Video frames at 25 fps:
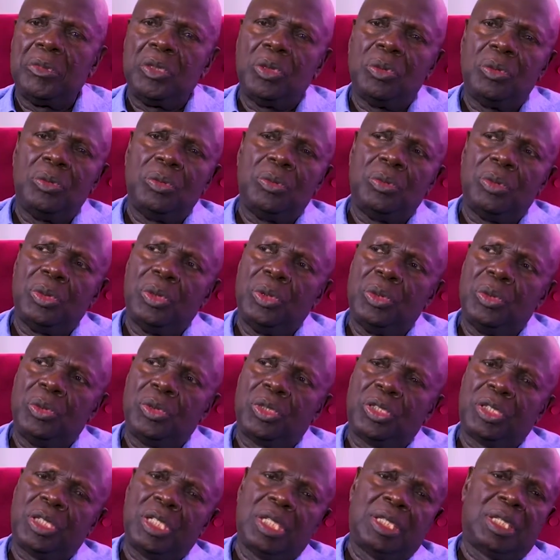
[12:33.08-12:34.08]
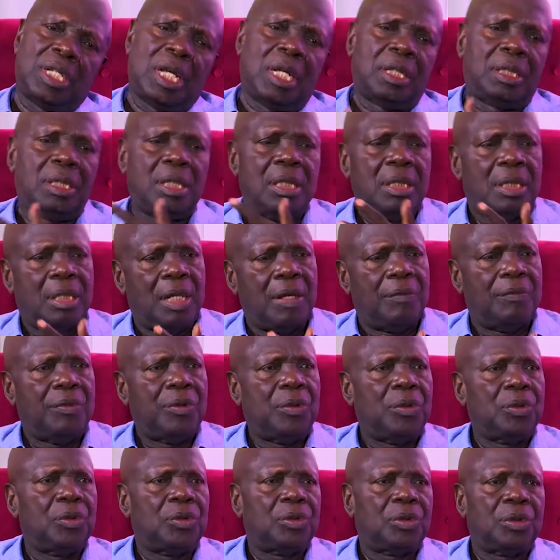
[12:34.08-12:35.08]
you, you sit at
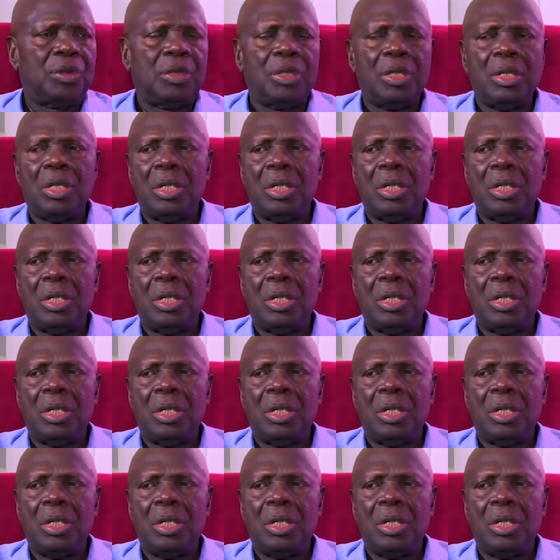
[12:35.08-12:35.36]
interviews,